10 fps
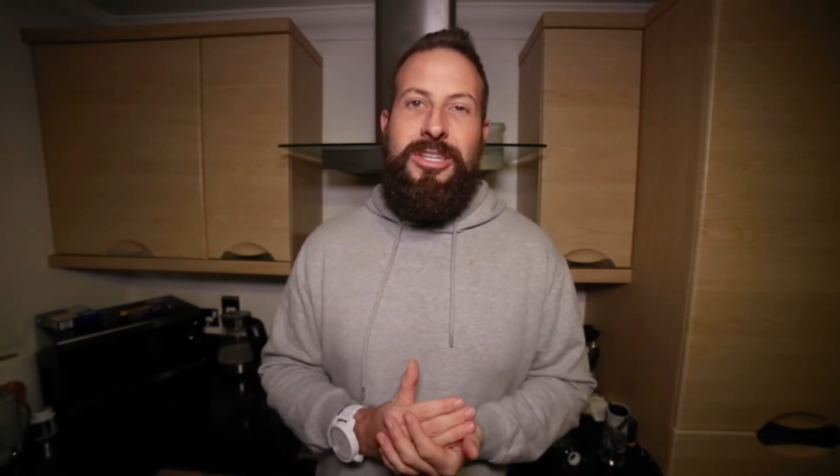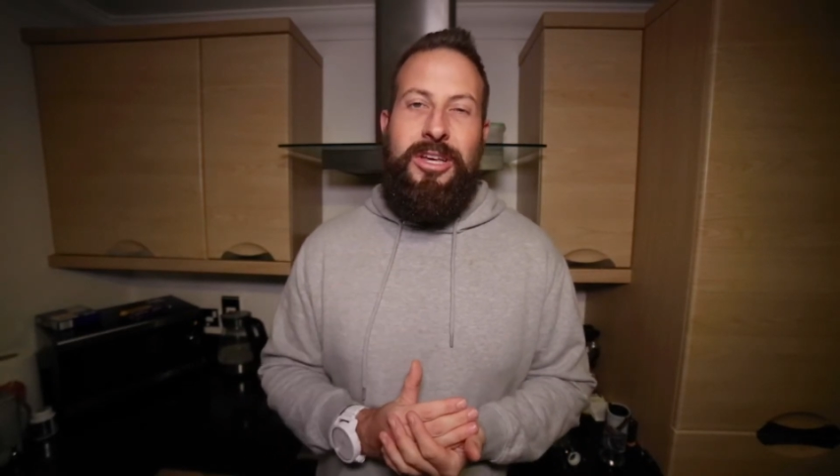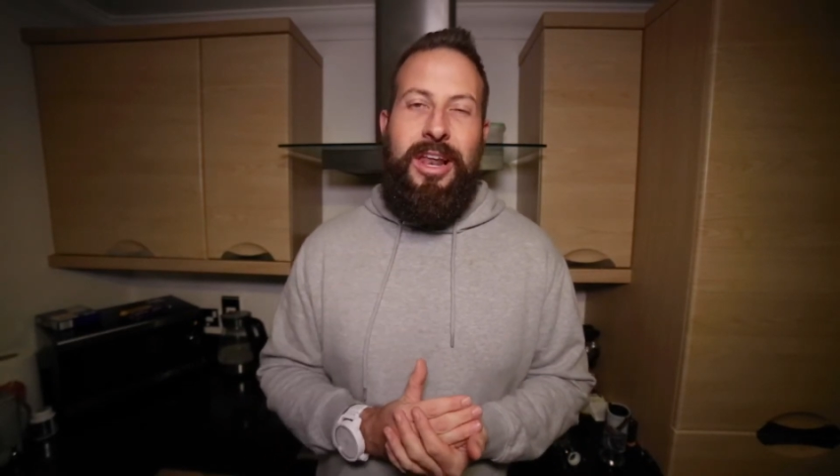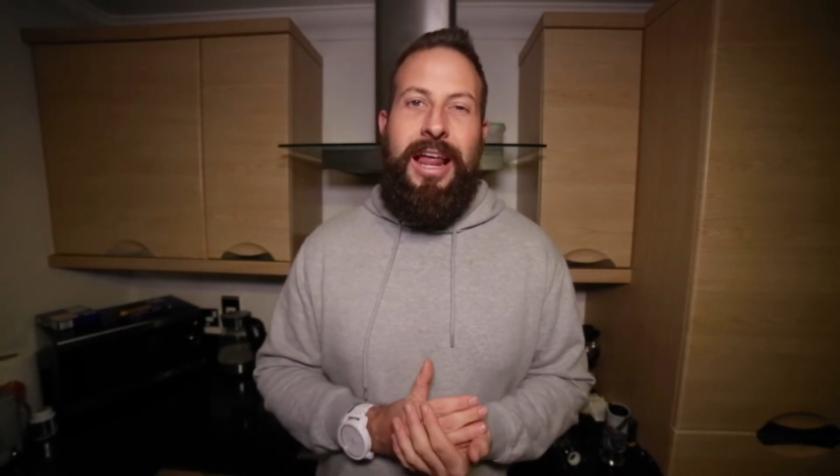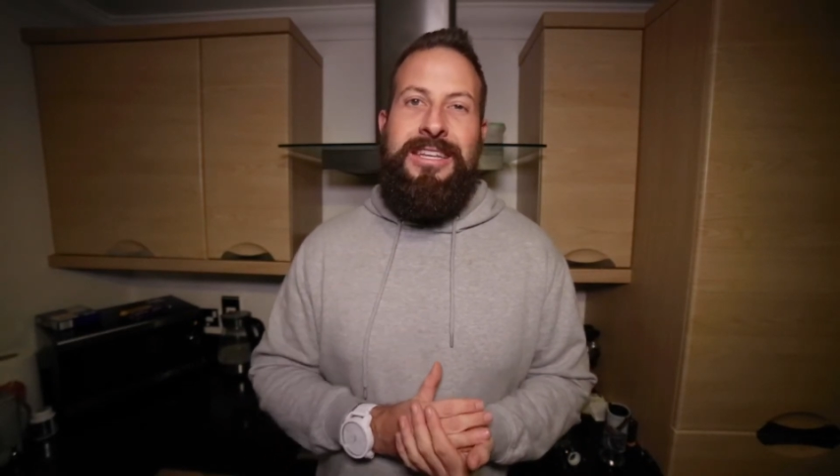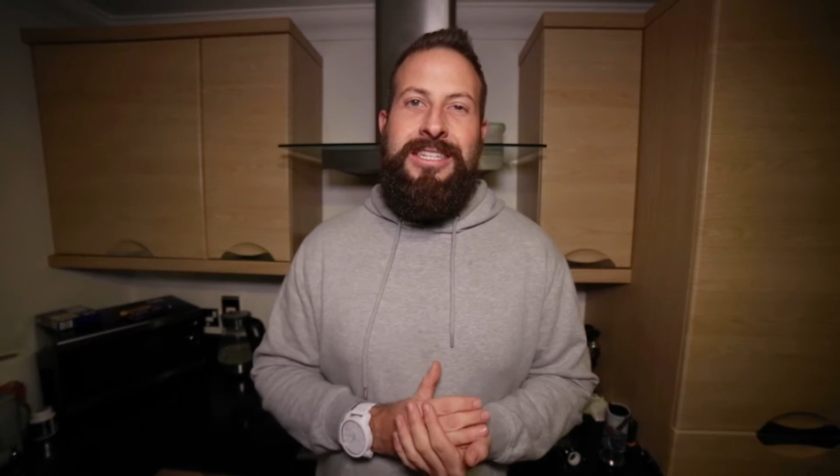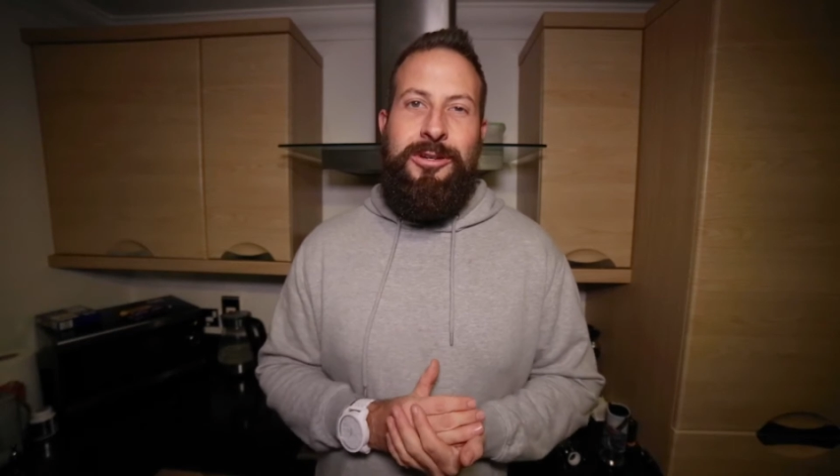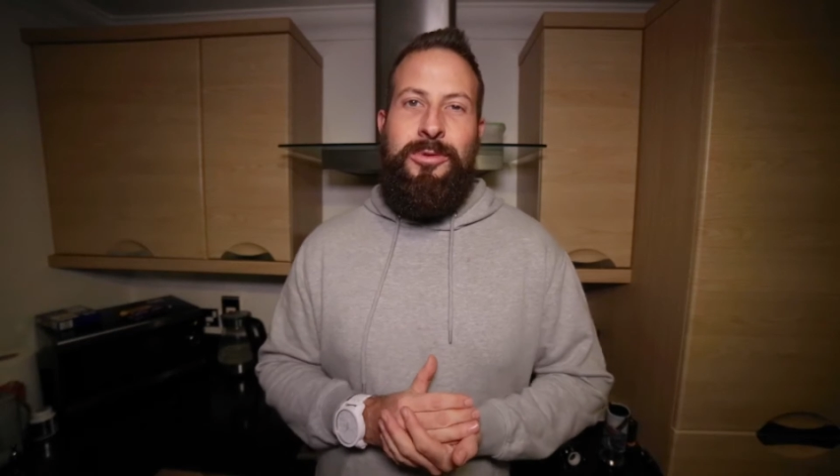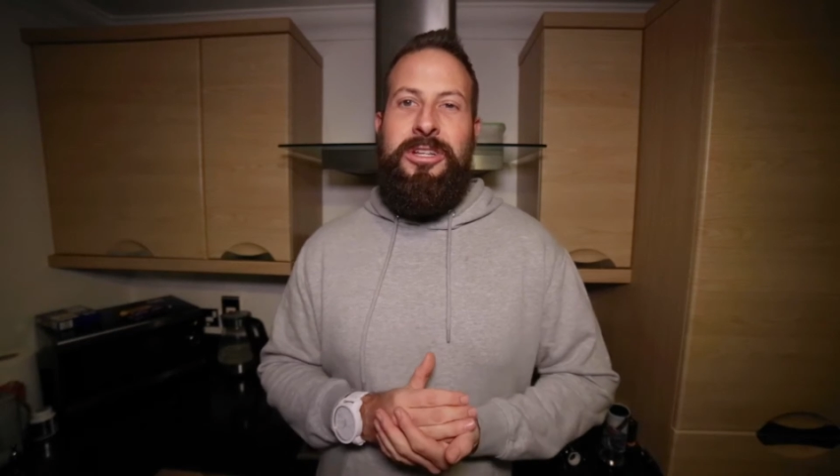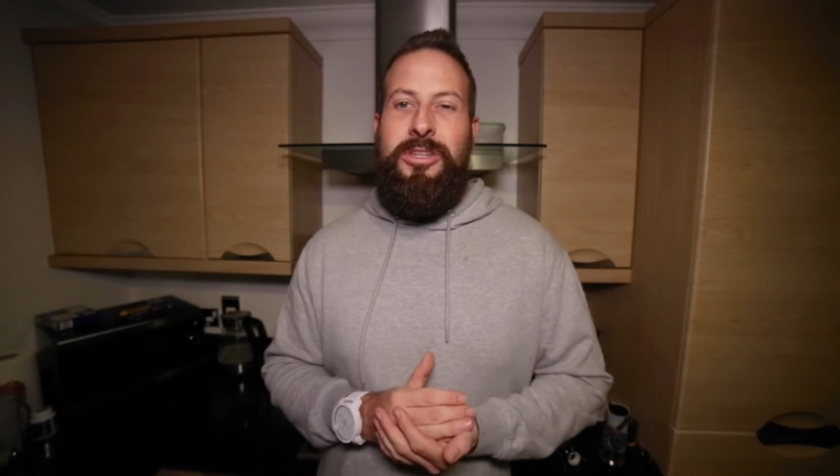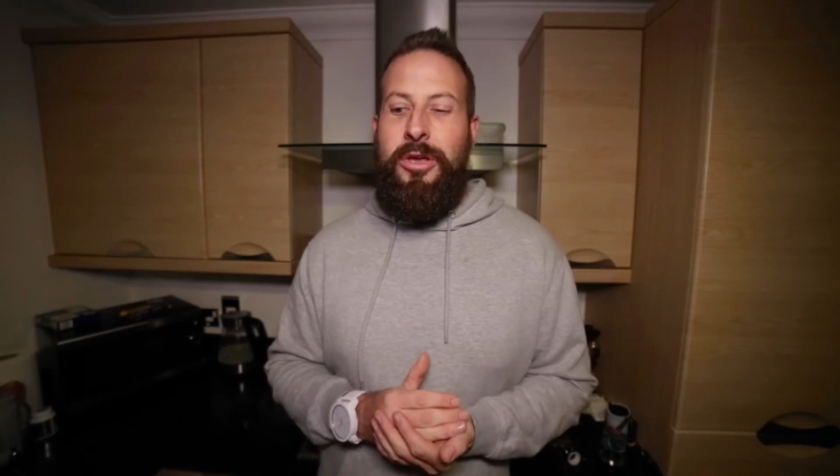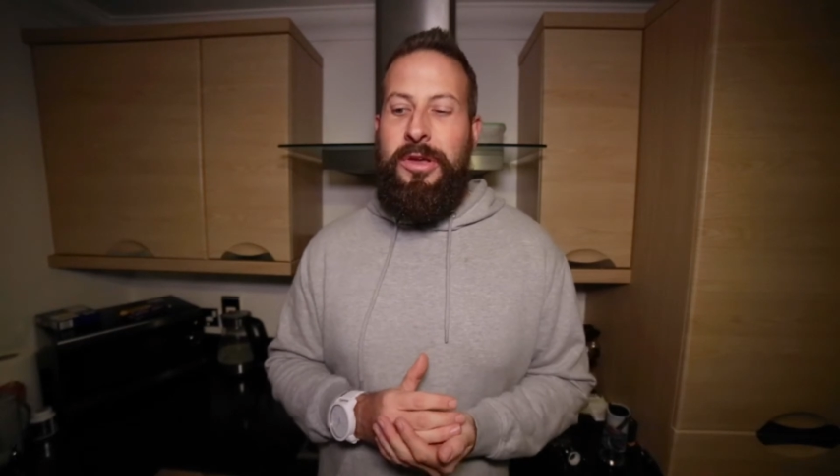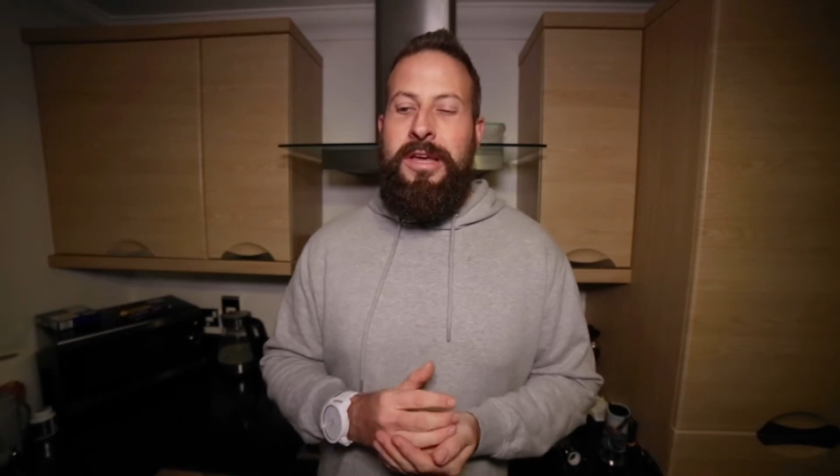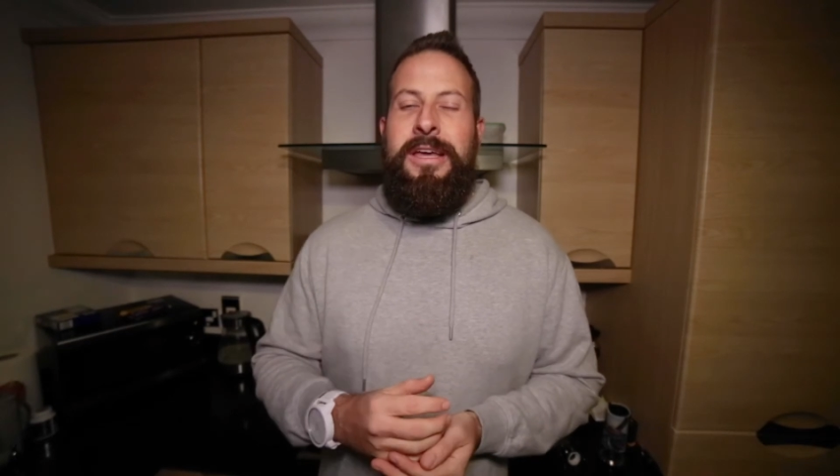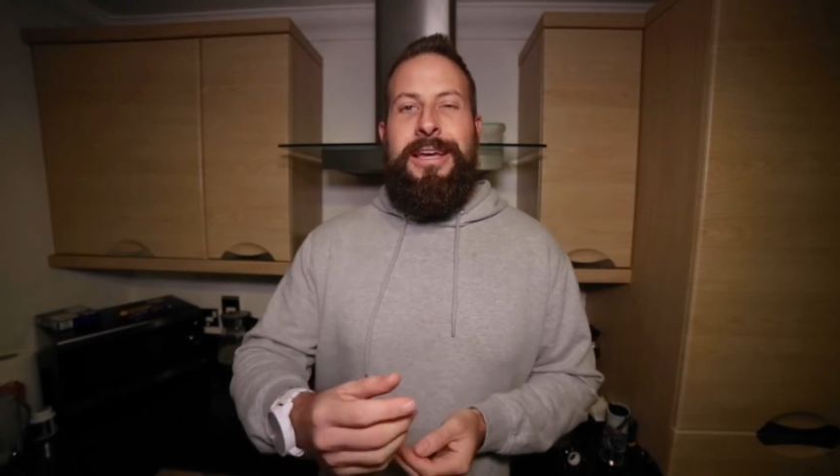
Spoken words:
so the last thing you want to do